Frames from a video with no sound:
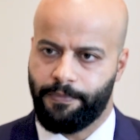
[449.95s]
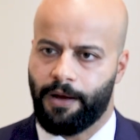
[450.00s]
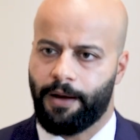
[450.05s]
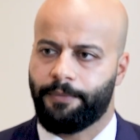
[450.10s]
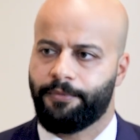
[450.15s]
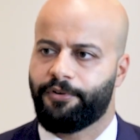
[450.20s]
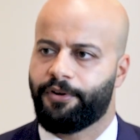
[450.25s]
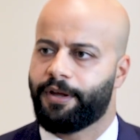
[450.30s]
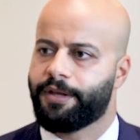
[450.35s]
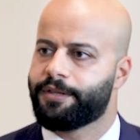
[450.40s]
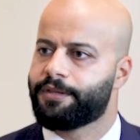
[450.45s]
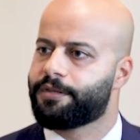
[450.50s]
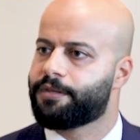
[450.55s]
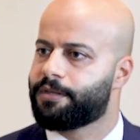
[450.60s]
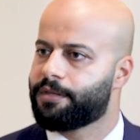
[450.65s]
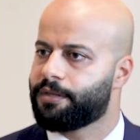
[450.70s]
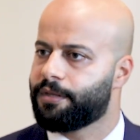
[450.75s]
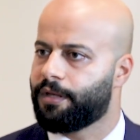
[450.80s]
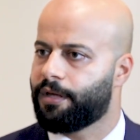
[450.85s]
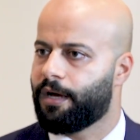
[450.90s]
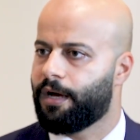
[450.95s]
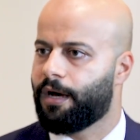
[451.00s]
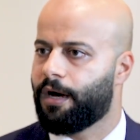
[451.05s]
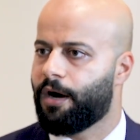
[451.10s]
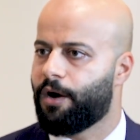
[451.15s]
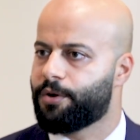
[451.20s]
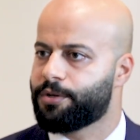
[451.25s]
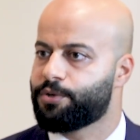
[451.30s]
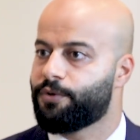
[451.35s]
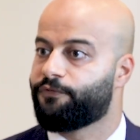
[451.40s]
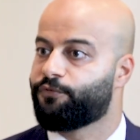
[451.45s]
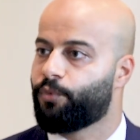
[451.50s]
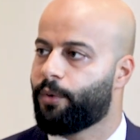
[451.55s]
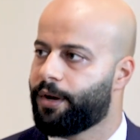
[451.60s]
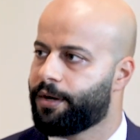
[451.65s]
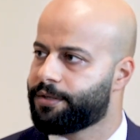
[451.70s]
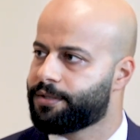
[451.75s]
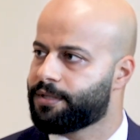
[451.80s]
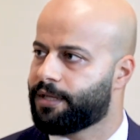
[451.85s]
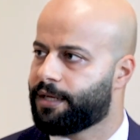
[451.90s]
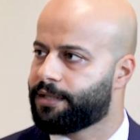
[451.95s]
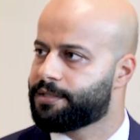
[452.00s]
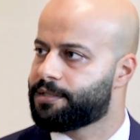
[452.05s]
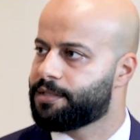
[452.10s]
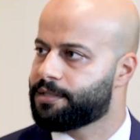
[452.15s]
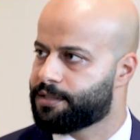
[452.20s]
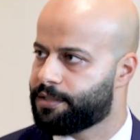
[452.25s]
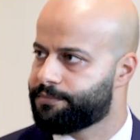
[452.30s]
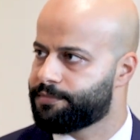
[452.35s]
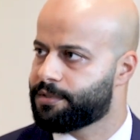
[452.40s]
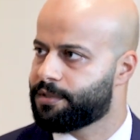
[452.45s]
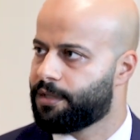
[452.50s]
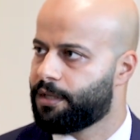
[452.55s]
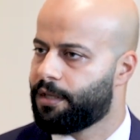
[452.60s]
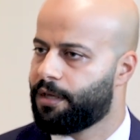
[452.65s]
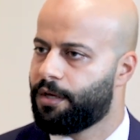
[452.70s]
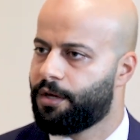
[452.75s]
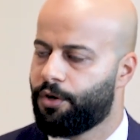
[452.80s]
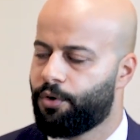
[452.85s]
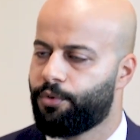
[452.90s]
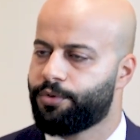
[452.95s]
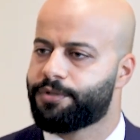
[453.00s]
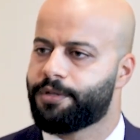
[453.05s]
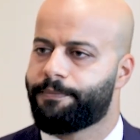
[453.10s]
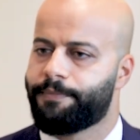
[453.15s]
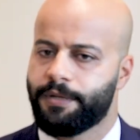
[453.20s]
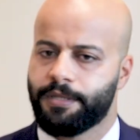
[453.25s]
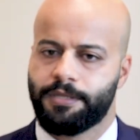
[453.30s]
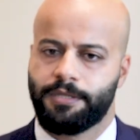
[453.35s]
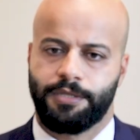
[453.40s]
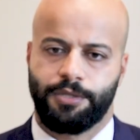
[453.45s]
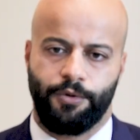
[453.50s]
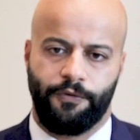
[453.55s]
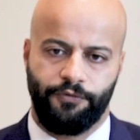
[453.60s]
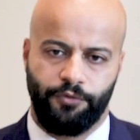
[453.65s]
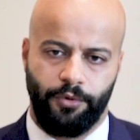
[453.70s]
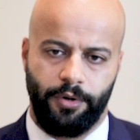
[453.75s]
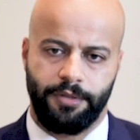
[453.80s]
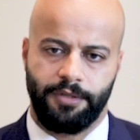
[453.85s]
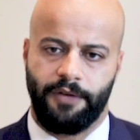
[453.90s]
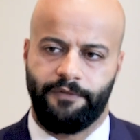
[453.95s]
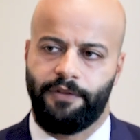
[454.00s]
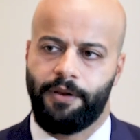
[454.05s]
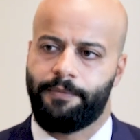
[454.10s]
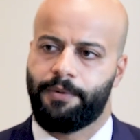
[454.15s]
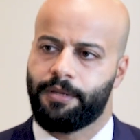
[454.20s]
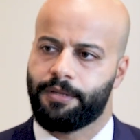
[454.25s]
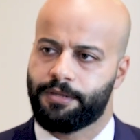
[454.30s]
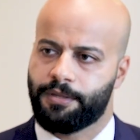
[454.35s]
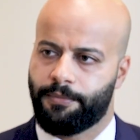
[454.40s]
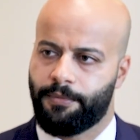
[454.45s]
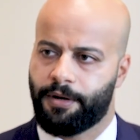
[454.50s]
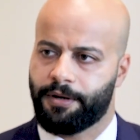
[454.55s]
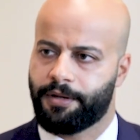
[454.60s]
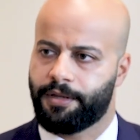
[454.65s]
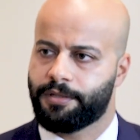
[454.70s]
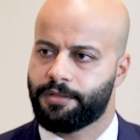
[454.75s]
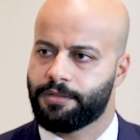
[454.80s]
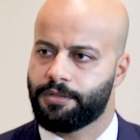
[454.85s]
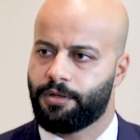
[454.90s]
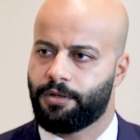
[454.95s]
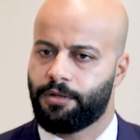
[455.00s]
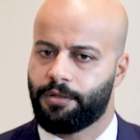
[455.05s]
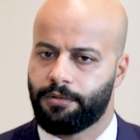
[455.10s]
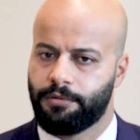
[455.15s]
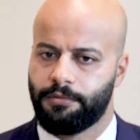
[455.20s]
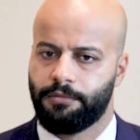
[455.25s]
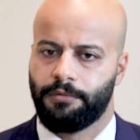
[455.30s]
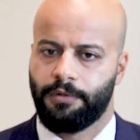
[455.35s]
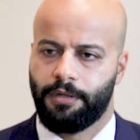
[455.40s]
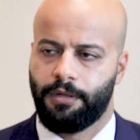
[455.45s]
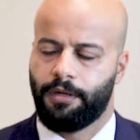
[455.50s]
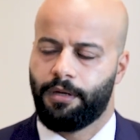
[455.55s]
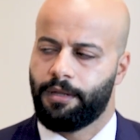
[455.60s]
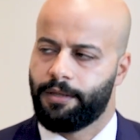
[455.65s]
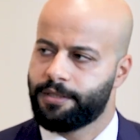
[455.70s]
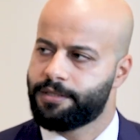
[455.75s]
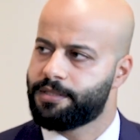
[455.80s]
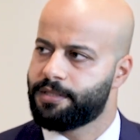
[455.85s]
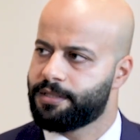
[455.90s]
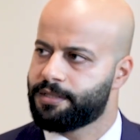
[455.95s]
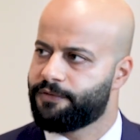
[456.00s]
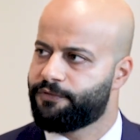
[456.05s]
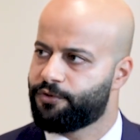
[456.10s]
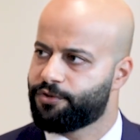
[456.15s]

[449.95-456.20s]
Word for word: upgrade uh, our softwares and systems with the best softwares available in the market. So let's see in the